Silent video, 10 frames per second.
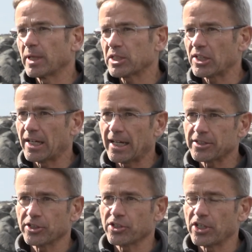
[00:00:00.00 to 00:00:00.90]
much
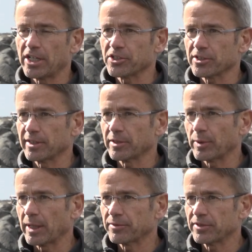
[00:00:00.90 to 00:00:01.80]
larger changes that
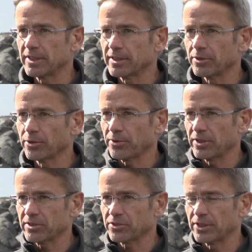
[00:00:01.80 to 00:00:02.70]
we have seen in Earth
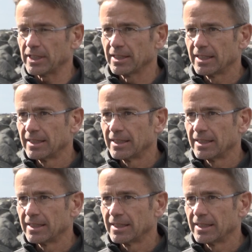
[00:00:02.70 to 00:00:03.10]
history.